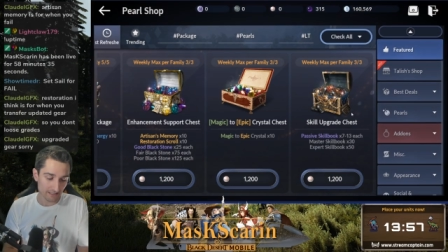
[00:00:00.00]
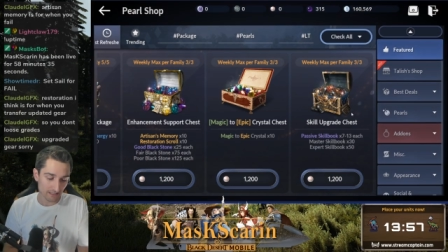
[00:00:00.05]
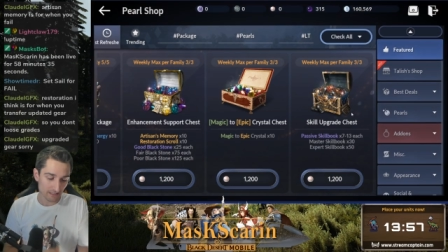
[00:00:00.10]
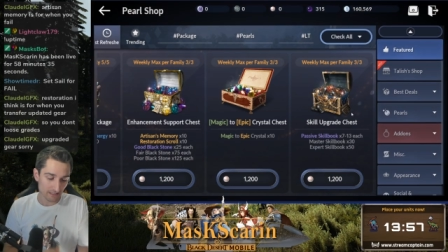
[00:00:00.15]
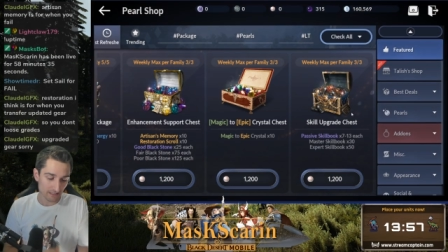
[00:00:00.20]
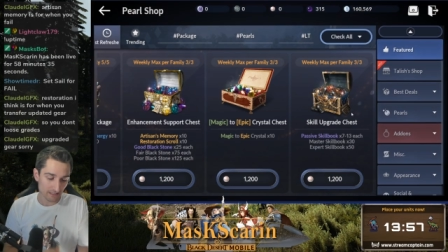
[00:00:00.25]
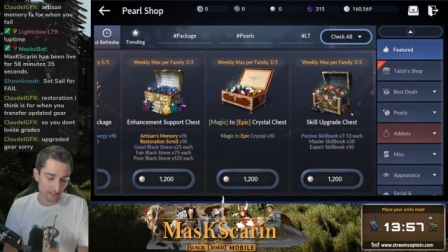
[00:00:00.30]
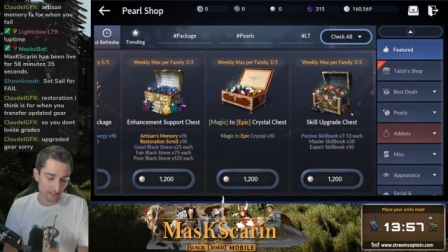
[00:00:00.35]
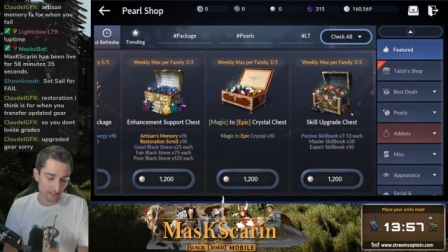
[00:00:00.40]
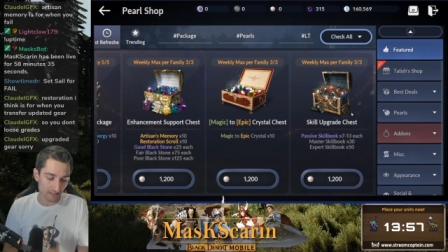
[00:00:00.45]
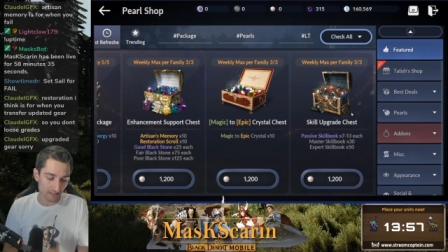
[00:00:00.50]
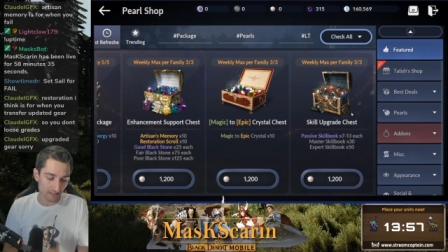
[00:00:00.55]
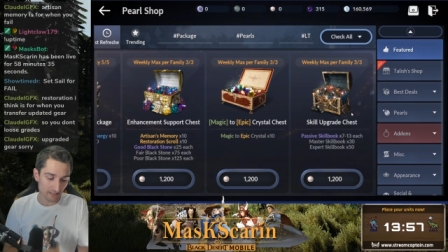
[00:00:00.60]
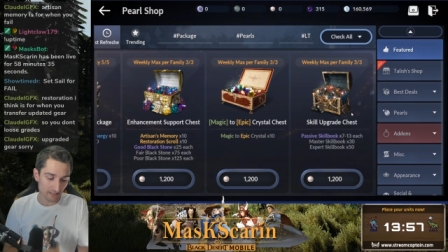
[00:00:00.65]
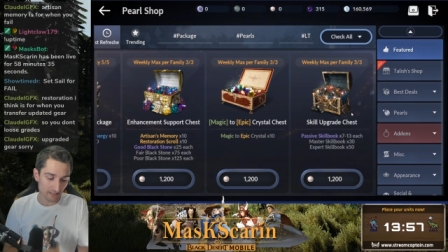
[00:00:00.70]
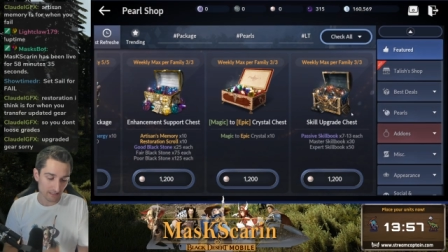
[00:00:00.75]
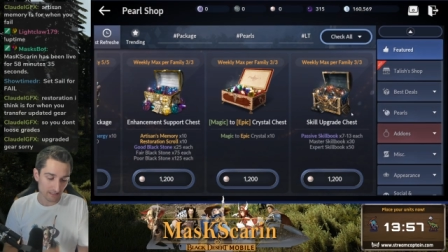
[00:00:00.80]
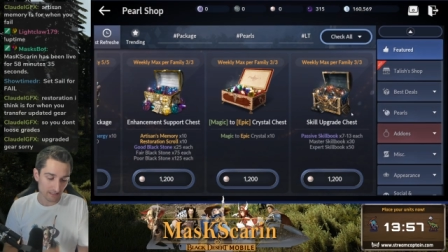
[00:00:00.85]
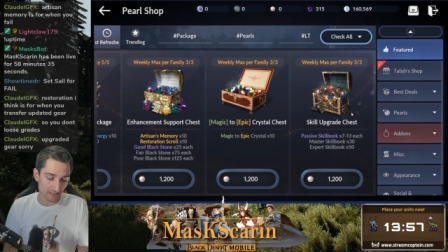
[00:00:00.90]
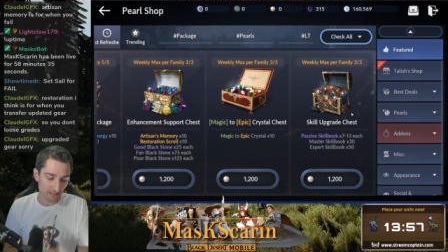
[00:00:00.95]
can you
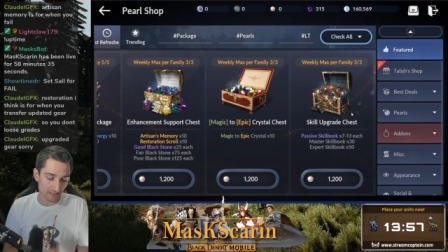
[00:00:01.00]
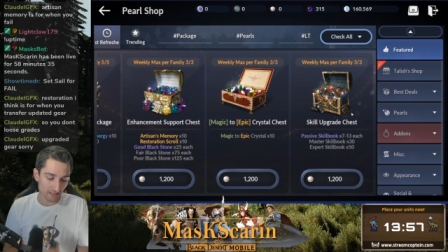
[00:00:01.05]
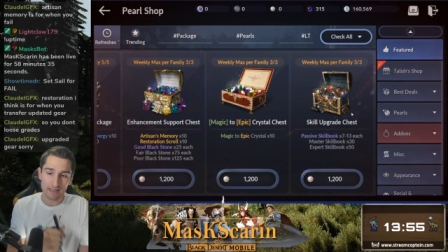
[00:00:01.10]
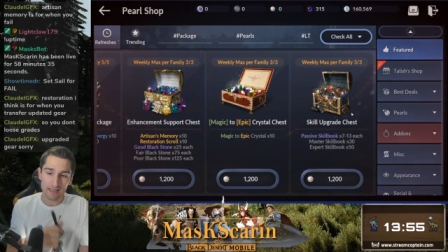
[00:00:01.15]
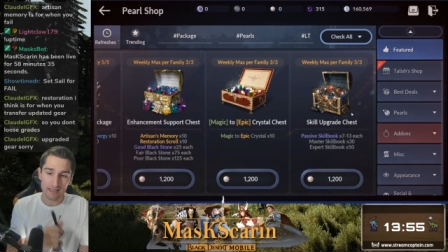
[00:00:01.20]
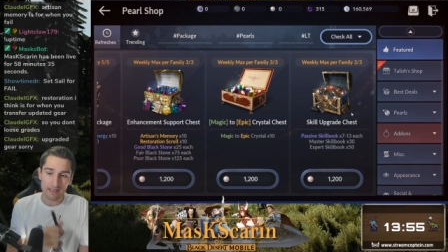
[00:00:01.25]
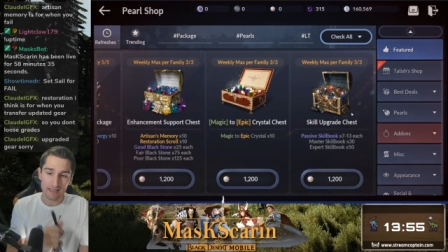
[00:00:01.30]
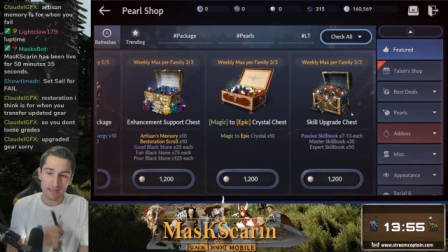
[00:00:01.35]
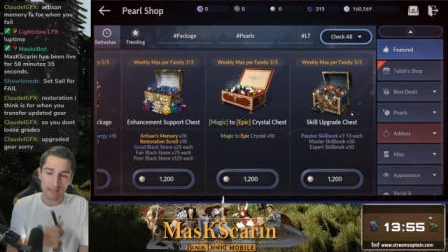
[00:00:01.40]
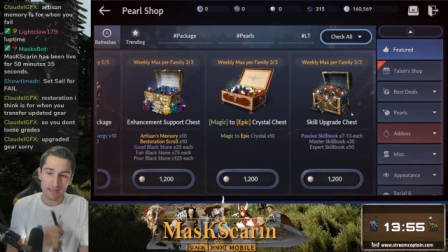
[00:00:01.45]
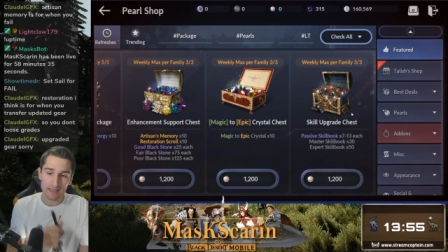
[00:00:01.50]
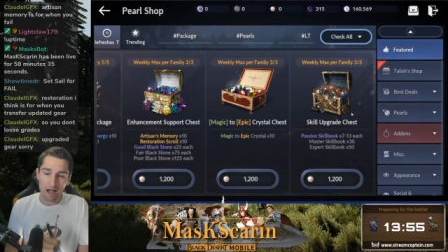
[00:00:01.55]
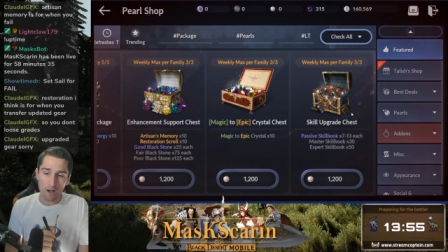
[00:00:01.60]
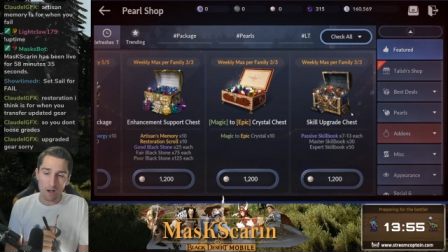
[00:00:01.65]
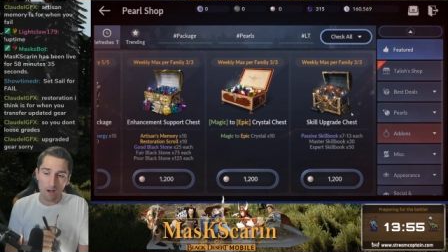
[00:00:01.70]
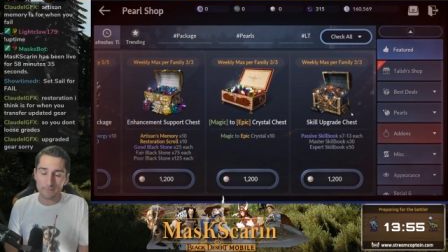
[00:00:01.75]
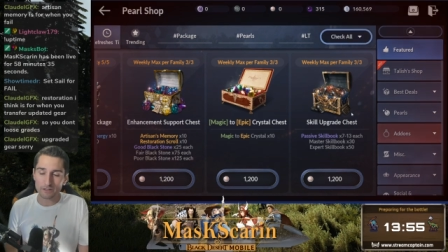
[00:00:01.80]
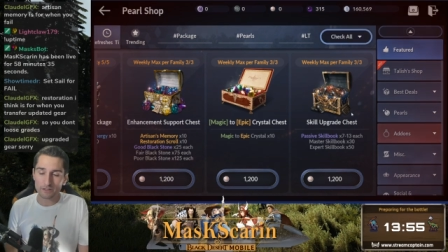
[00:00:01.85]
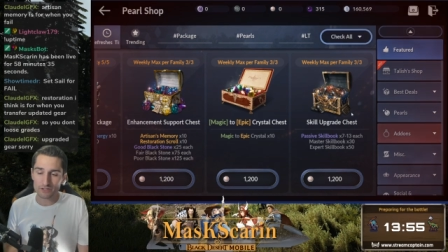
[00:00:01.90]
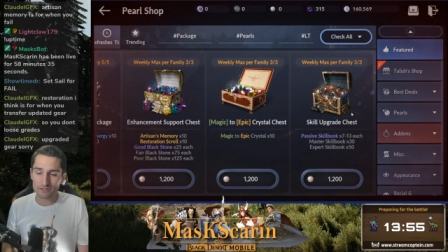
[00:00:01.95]
tell me
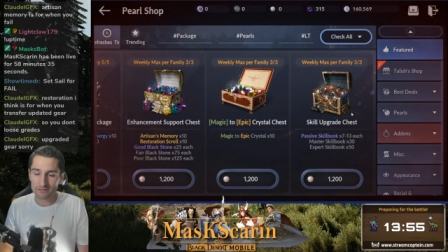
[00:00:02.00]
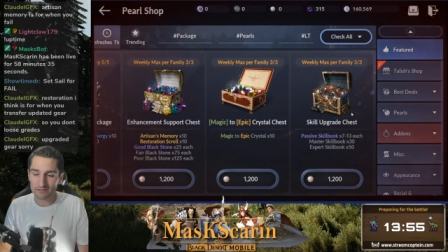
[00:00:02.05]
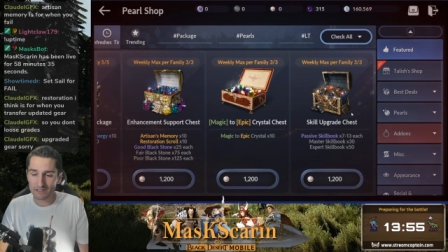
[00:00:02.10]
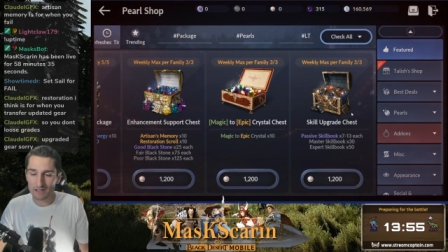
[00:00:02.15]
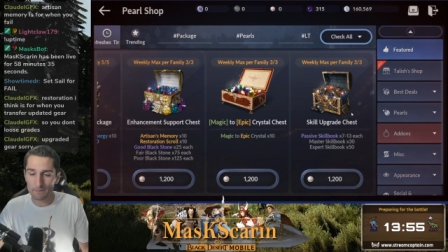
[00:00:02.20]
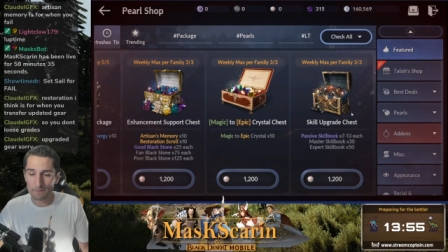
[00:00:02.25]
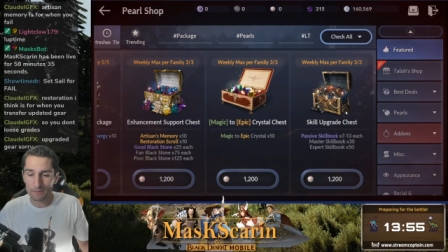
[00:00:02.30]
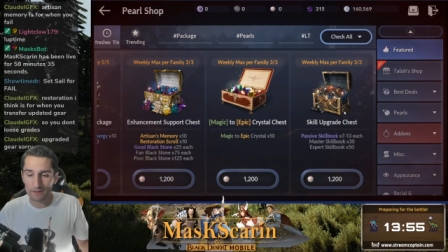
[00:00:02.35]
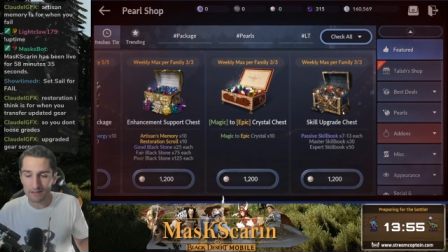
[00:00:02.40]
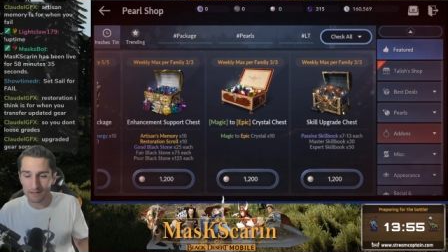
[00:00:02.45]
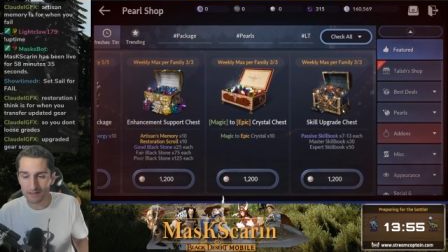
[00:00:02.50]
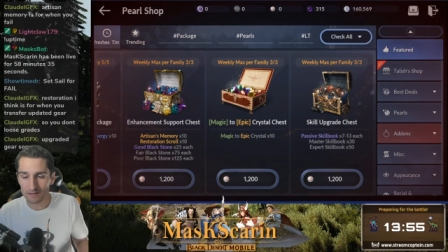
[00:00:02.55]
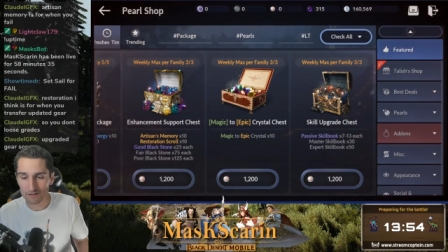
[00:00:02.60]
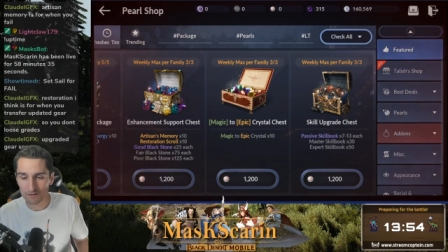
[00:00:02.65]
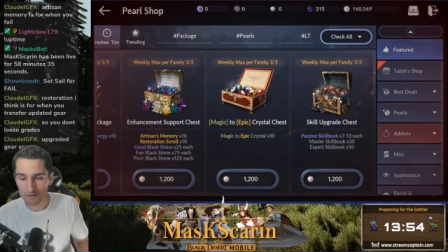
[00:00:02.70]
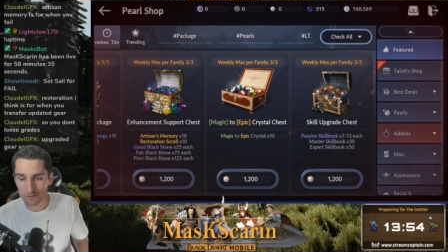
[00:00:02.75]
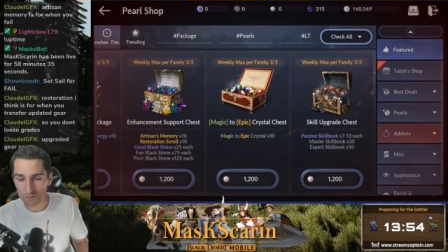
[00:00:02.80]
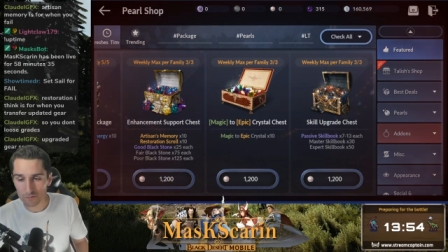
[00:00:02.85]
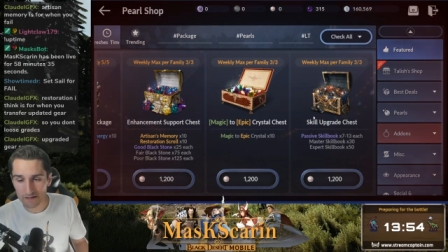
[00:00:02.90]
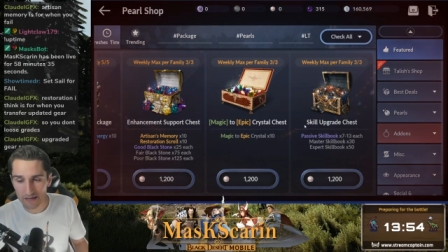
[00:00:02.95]
how much CP
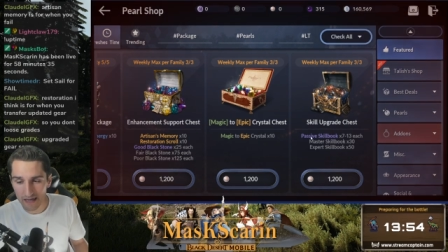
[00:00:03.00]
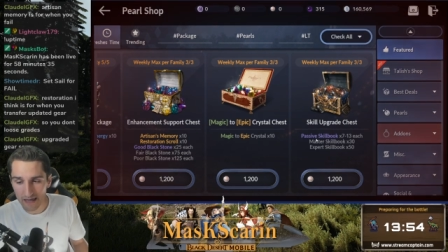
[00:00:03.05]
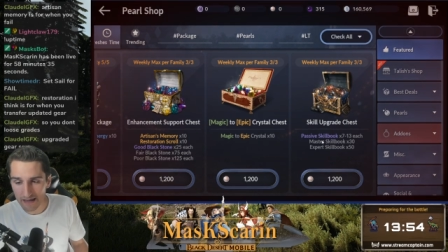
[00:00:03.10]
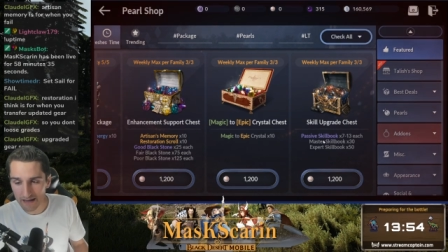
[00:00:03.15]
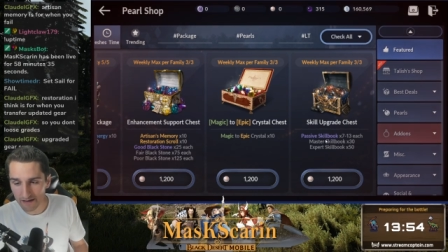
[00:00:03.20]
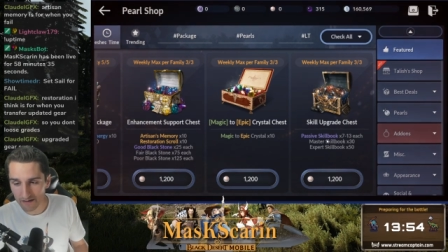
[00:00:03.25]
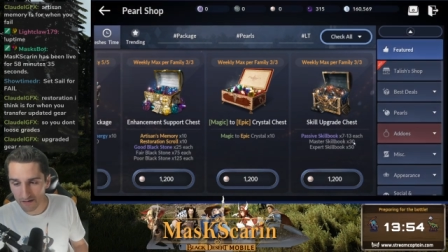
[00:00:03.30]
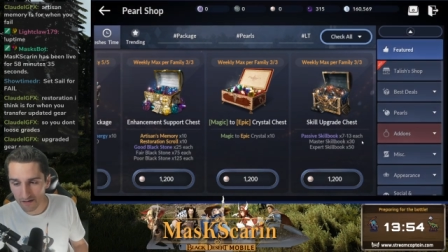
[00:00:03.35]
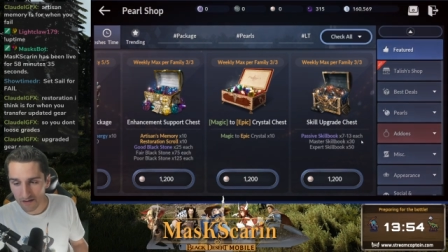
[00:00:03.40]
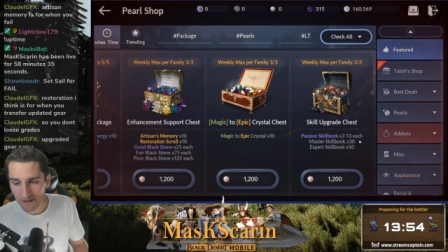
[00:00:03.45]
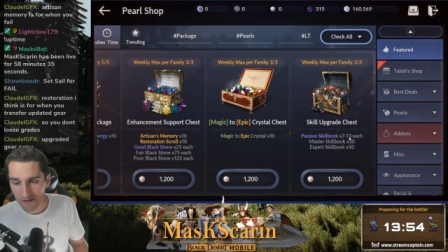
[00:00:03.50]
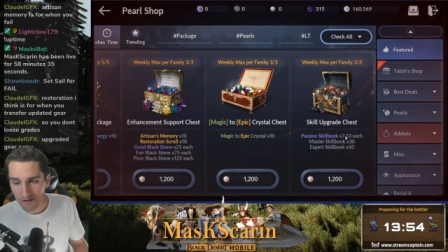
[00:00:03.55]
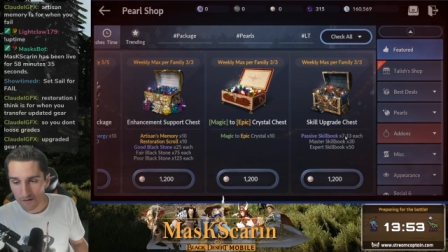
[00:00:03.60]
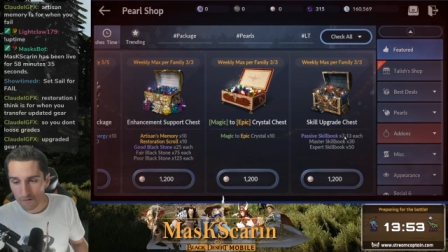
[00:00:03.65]
do you gain